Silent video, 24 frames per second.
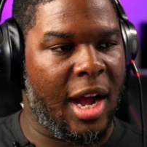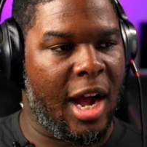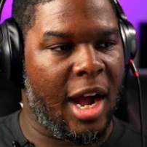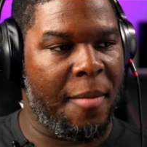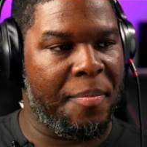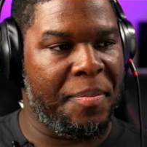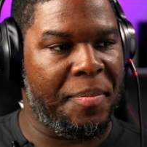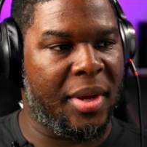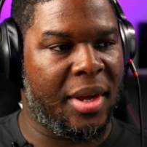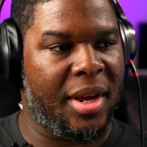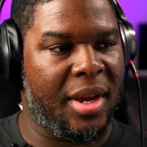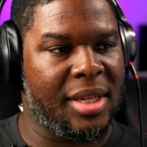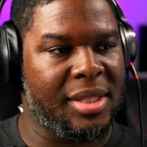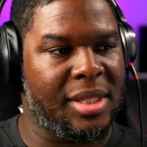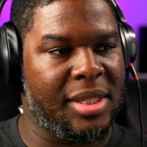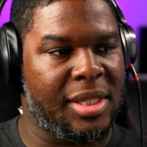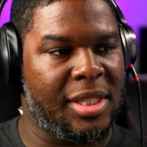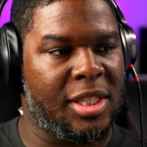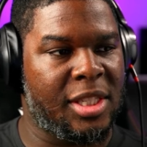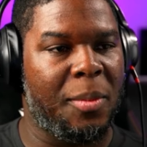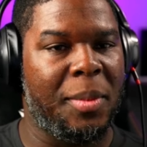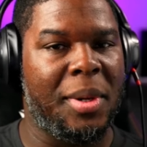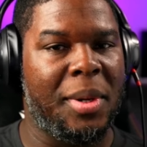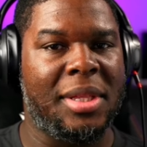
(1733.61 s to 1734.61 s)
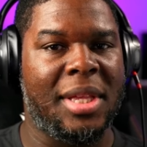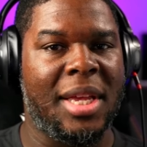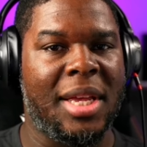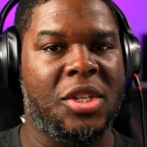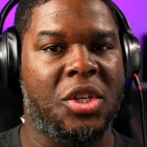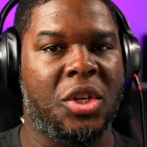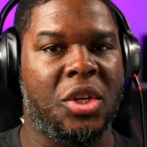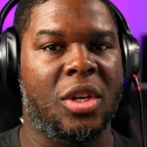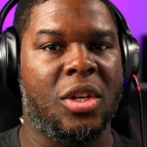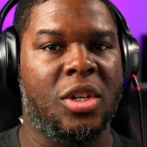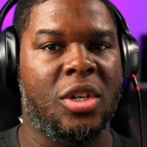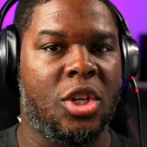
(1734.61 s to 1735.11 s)
Um, because there's so many
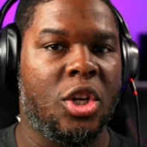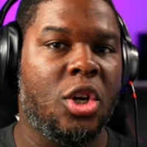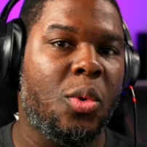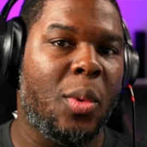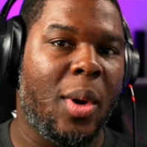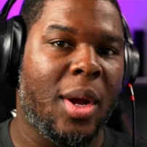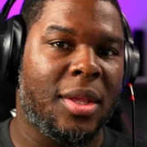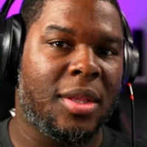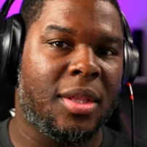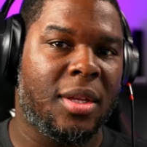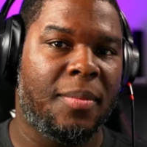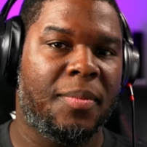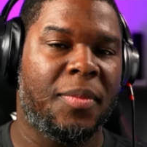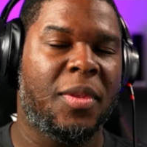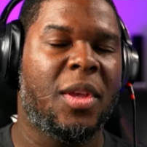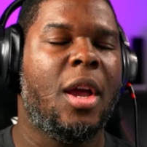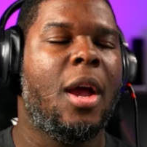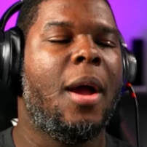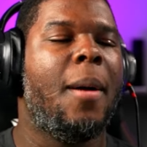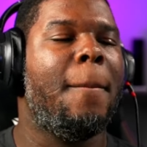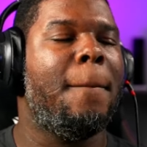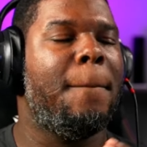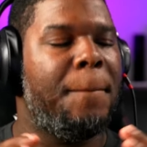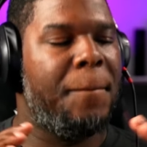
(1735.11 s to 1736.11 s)
things you can do with him,